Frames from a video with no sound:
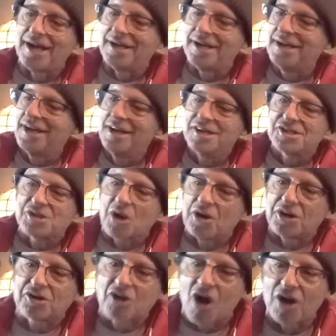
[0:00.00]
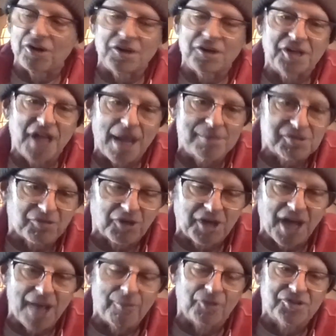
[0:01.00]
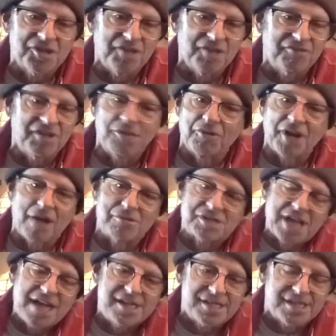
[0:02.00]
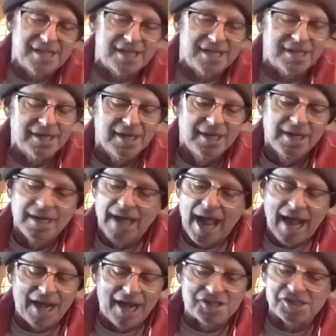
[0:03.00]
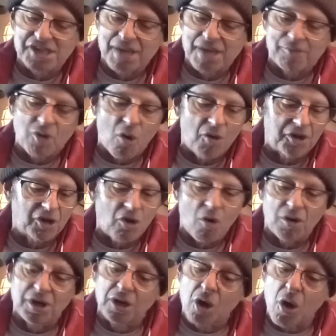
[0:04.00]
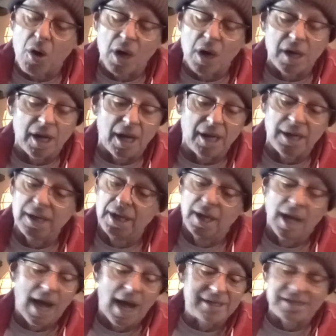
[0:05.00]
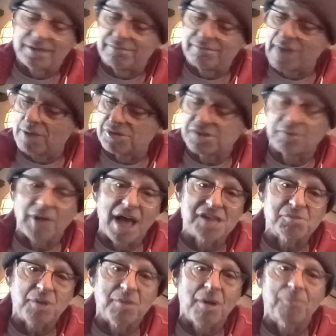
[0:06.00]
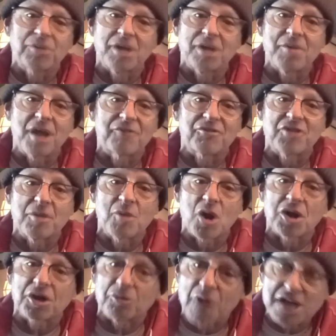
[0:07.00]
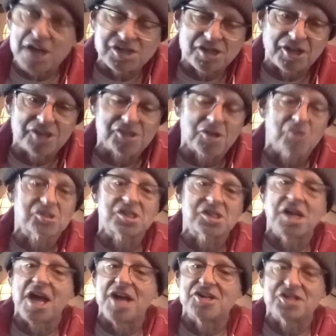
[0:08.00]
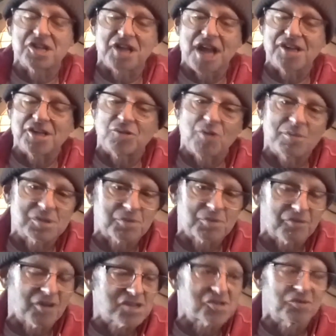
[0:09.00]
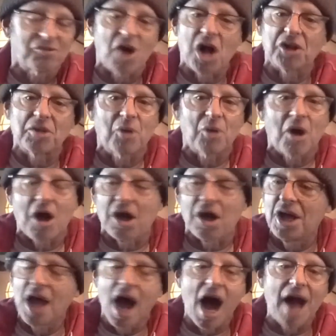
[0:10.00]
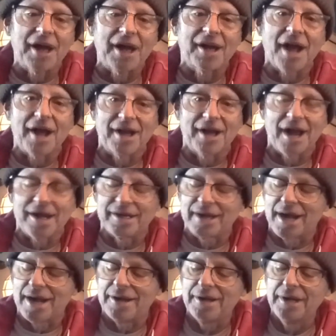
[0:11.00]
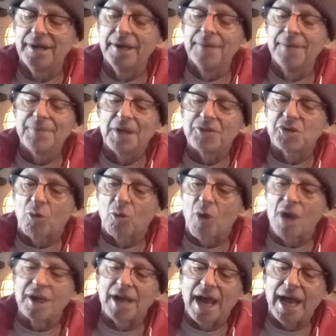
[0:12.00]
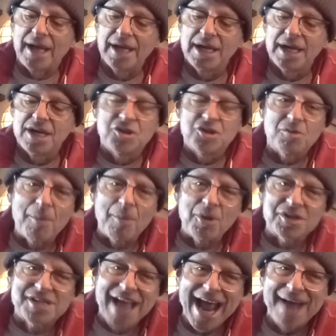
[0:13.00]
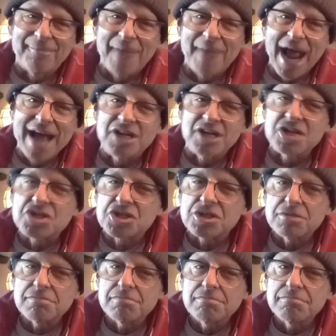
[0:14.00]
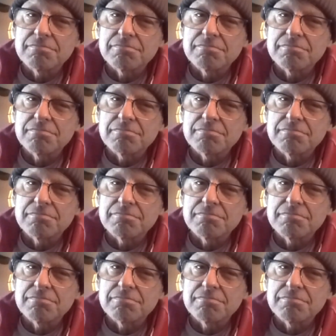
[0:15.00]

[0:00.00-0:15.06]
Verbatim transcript: I started calling games for cable TV when I was 18. And it just kept going and going and going. And I did, I was the last play by play man for the American Wrestling Association. I did women's professional volleyball, on and on and on and on. Until one day, do you remember Dan Mandich?